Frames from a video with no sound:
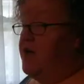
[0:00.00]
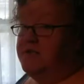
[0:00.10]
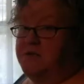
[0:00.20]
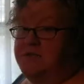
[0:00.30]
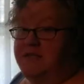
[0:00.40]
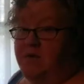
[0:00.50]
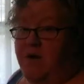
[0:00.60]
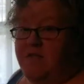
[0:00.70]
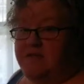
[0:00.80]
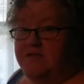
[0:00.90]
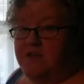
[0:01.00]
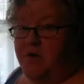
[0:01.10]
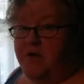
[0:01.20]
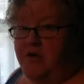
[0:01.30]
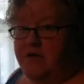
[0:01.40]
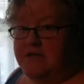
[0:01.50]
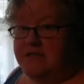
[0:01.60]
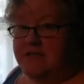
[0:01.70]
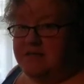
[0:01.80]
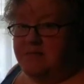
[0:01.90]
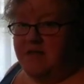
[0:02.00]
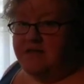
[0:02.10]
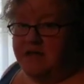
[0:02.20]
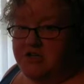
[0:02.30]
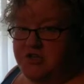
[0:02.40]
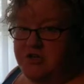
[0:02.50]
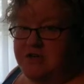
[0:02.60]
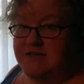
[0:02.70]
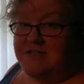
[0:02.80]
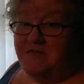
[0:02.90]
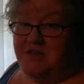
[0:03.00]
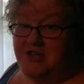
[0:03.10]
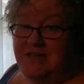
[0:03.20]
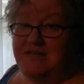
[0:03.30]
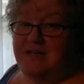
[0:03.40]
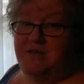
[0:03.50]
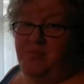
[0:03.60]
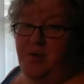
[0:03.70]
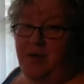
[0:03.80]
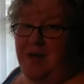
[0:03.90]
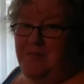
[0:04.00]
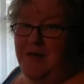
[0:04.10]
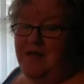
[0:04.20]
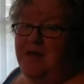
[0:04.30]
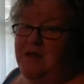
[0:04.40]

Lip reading: also see where this is going. You can see some of the texture, and you can see if the cheese hasn't broken up yet.